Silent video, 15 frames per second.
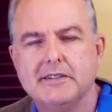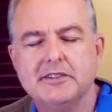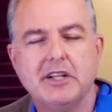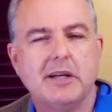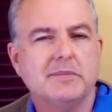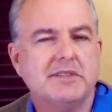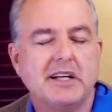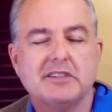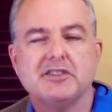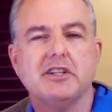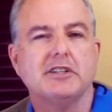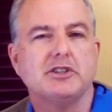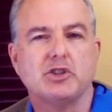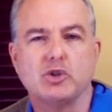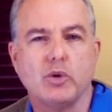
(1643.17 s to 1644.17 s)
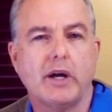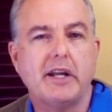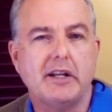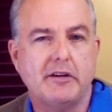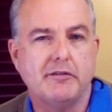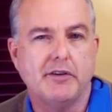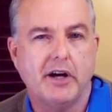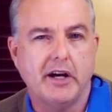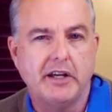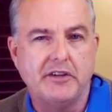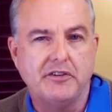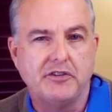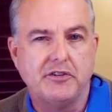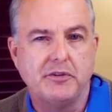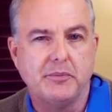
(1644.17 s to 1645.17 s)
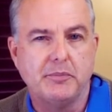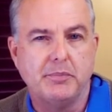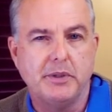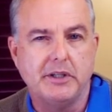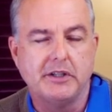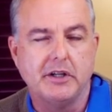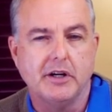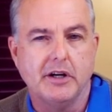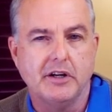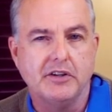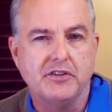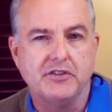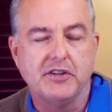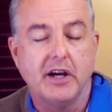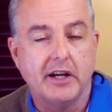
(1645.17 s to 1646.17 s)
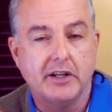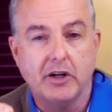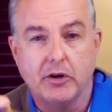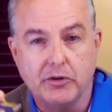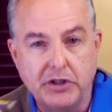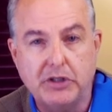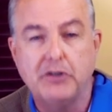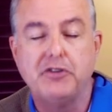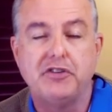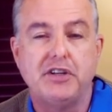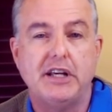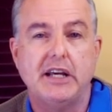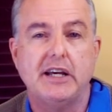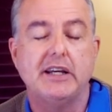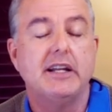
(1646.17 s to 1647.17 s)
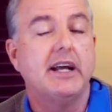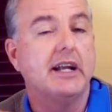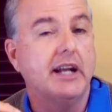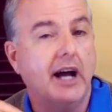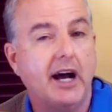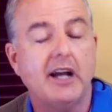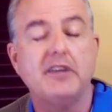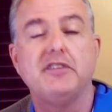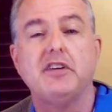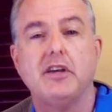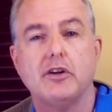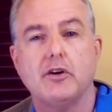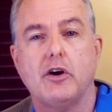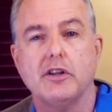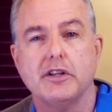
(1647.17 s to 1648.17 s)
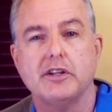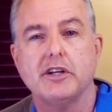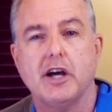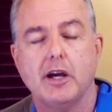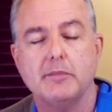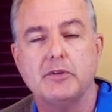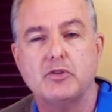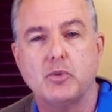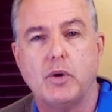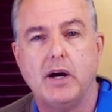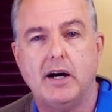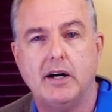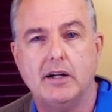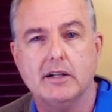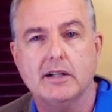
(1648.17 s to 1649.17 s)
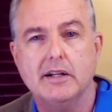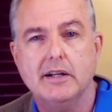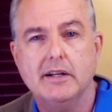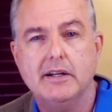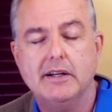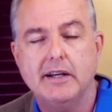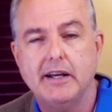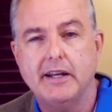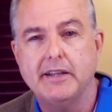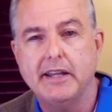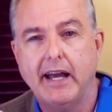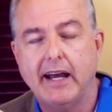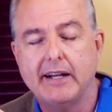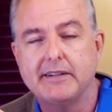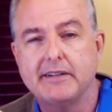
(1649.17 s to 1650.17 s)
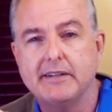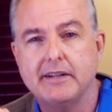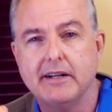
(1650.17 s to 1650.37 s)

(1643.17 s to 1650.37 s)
James, that's such great advice, because I know you see it and I see it all the time as well, in that